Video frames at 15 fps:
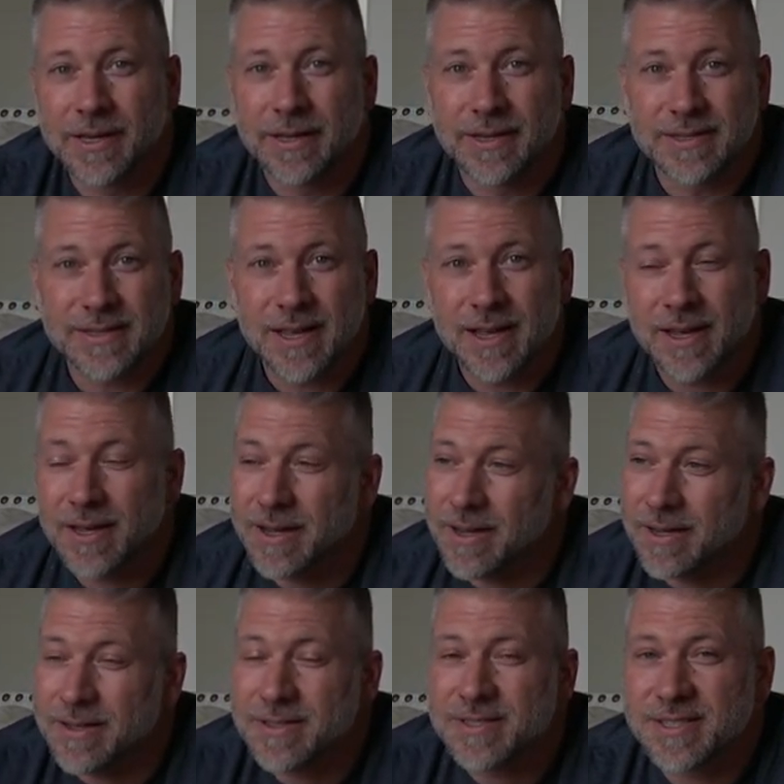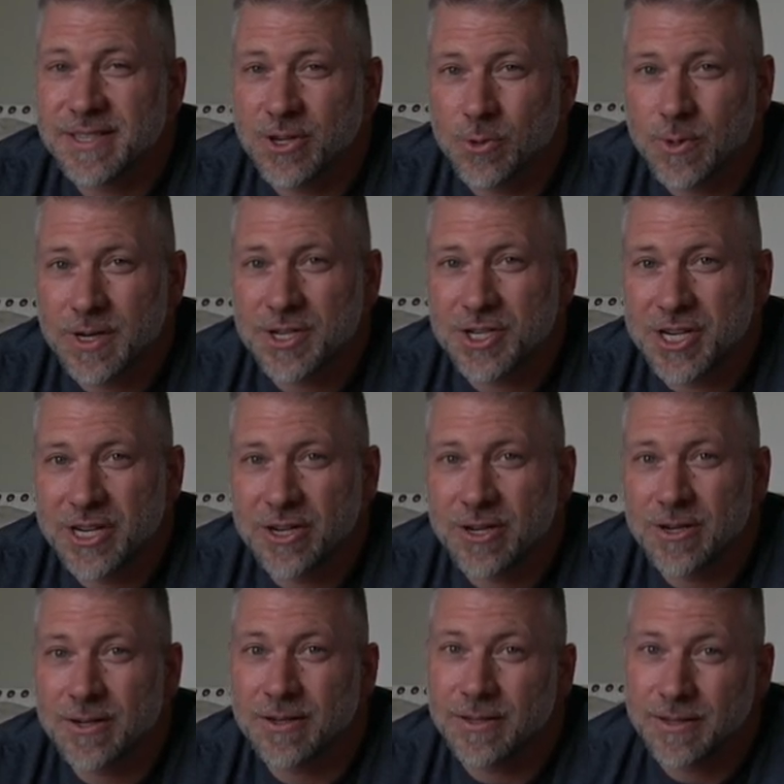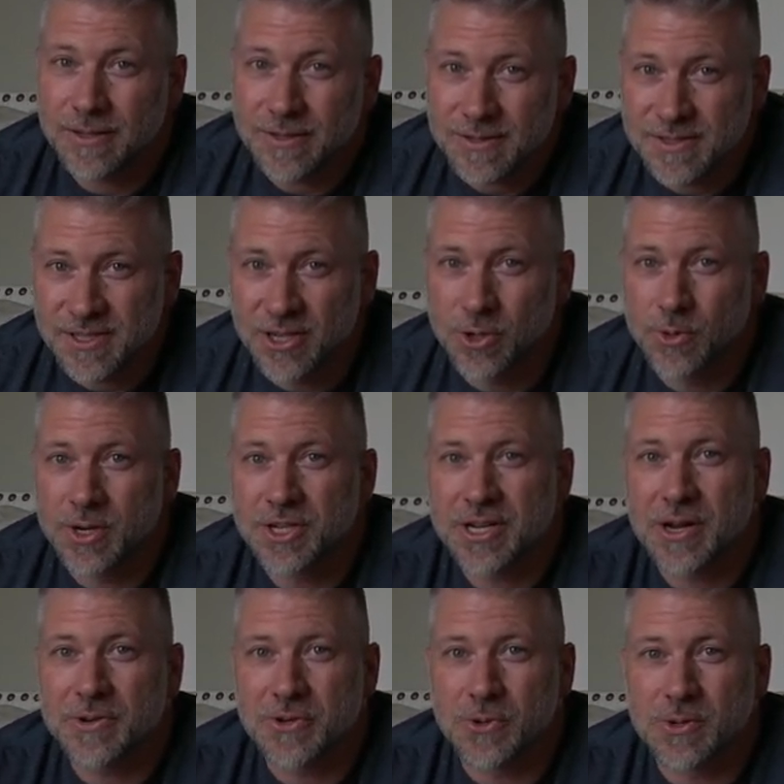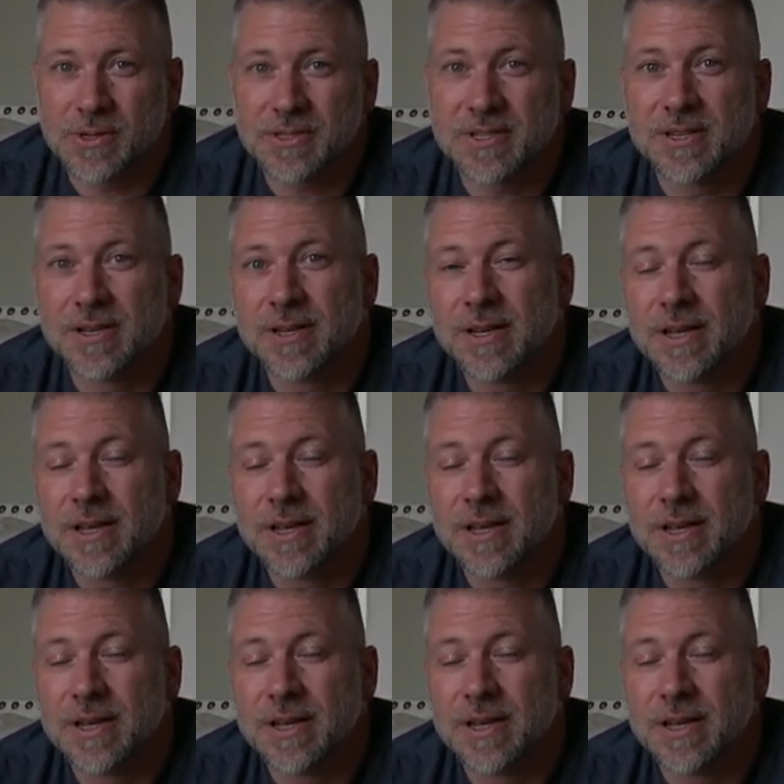It's Cedar Ridge Gear, Cedar Ridge Outdoors,